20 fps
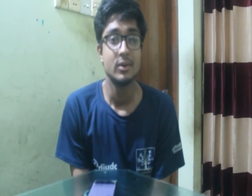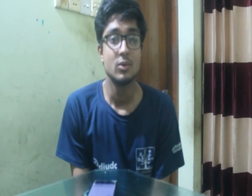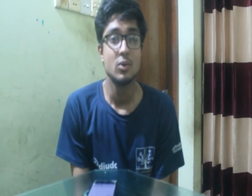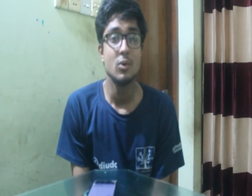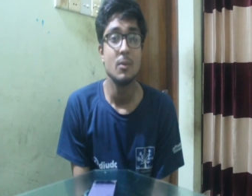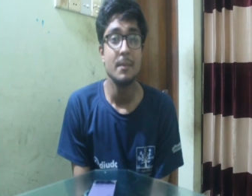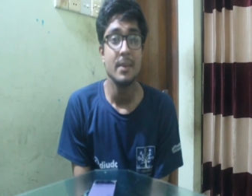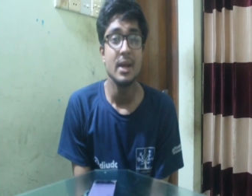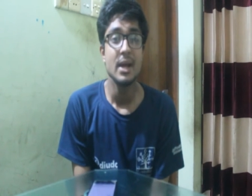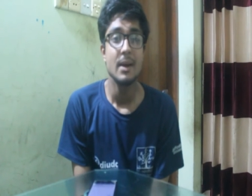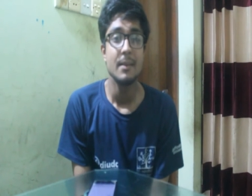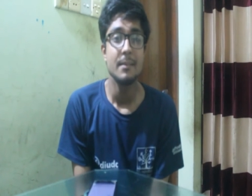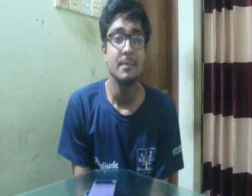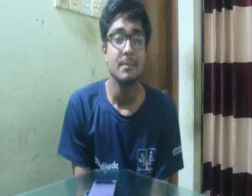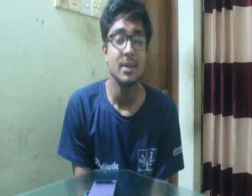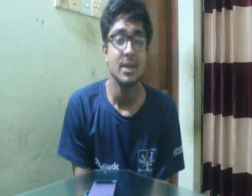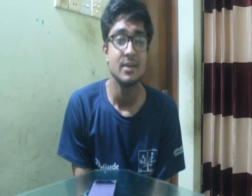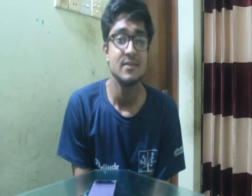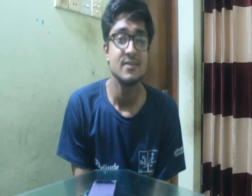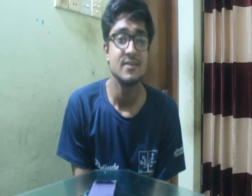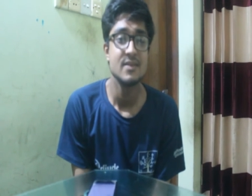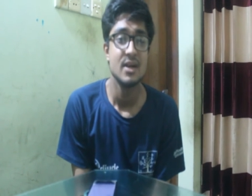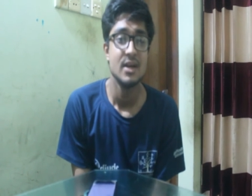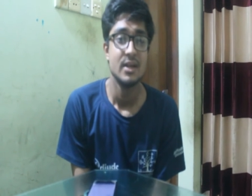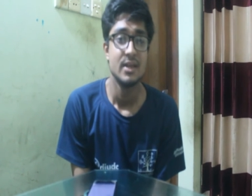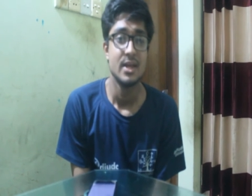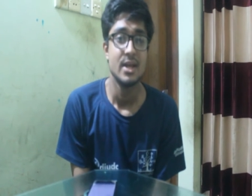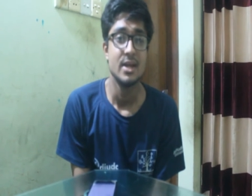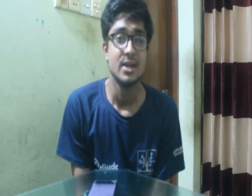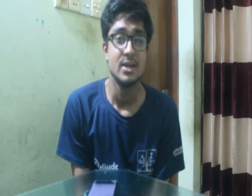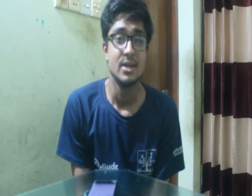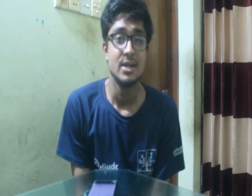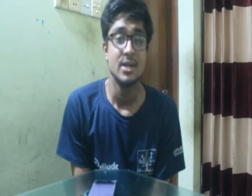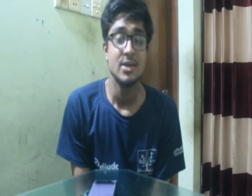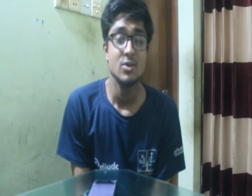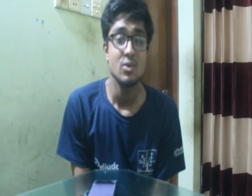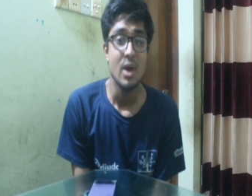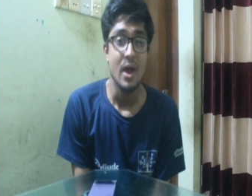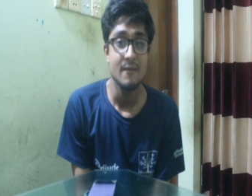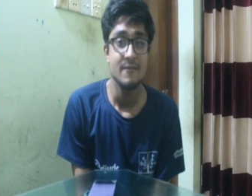Coping up means then
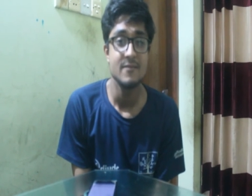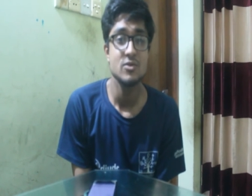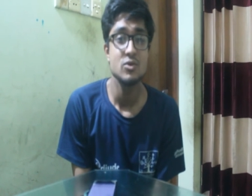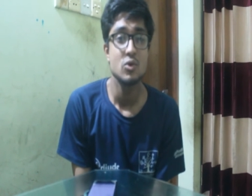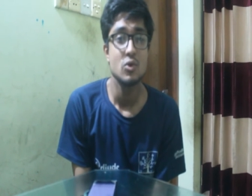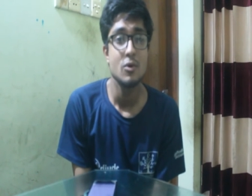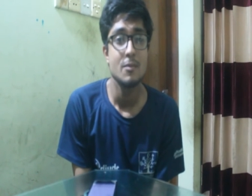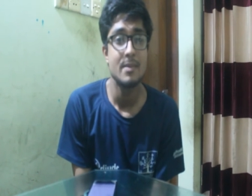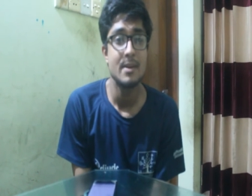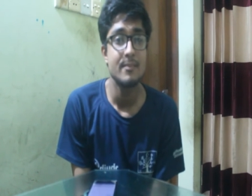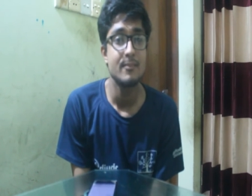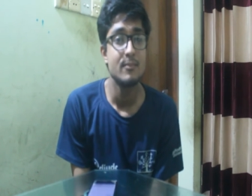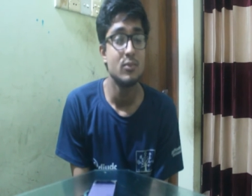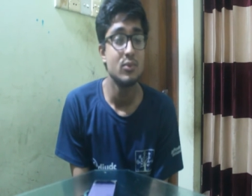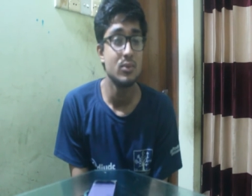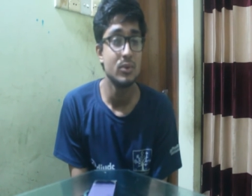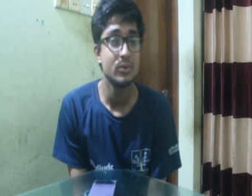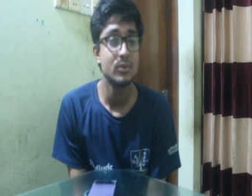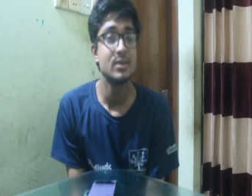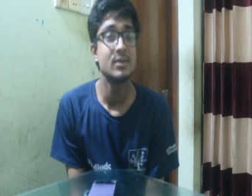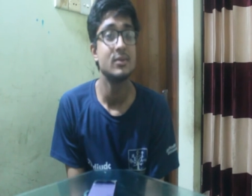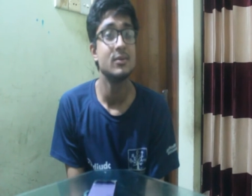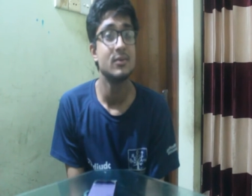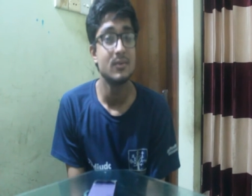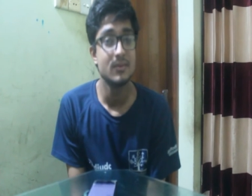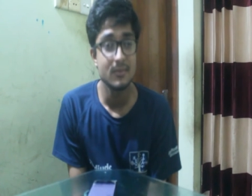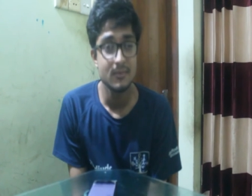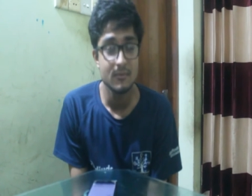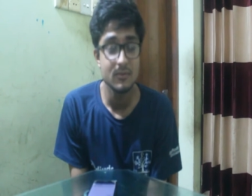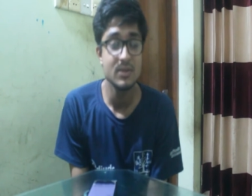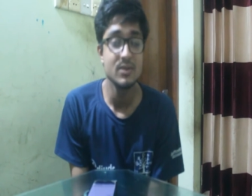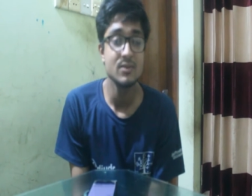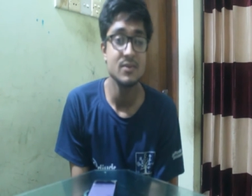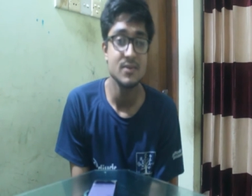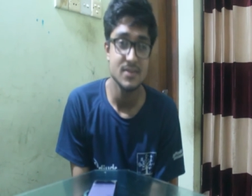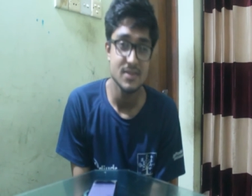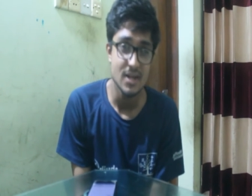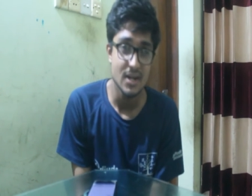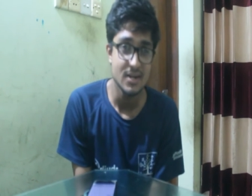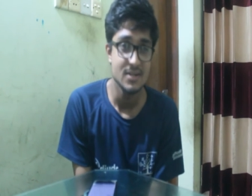you have to cope up both with your
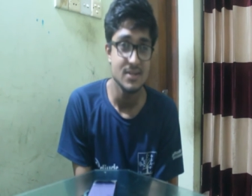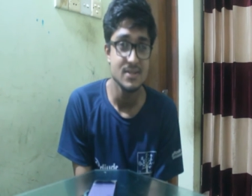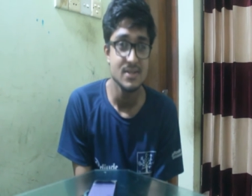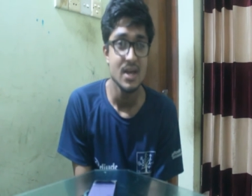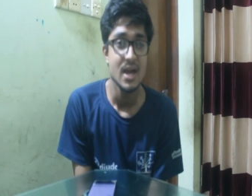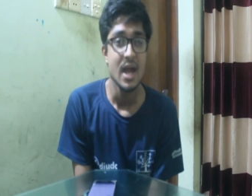studies